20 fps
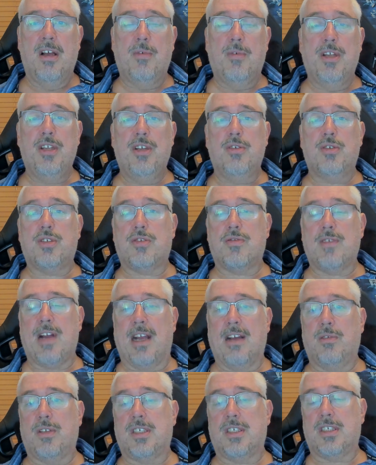when you
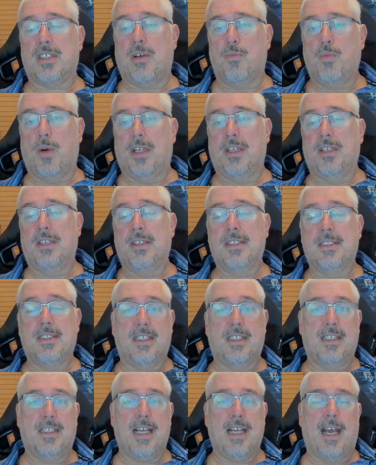strangled someone to
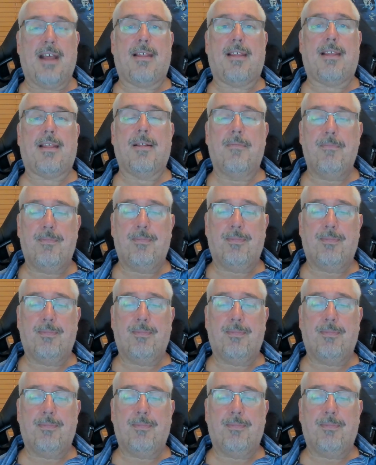death.